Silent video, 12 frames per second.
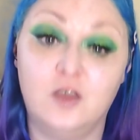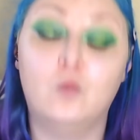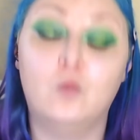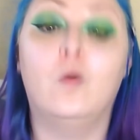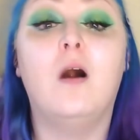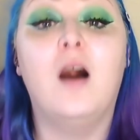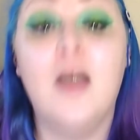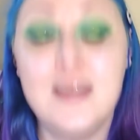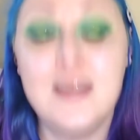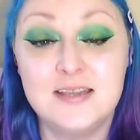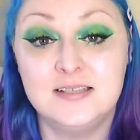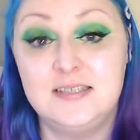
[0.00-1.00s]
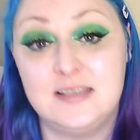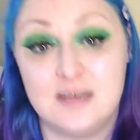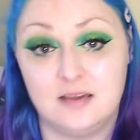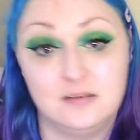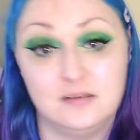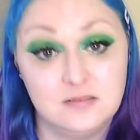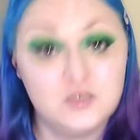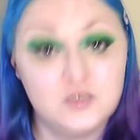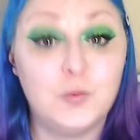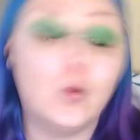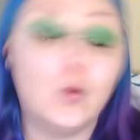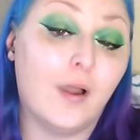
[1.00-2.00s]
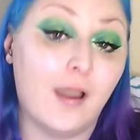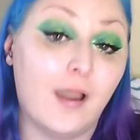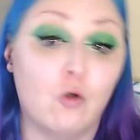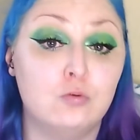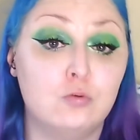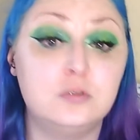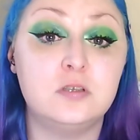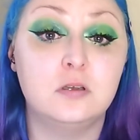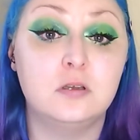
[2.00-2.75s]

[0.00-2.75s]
What I consider to be quite old,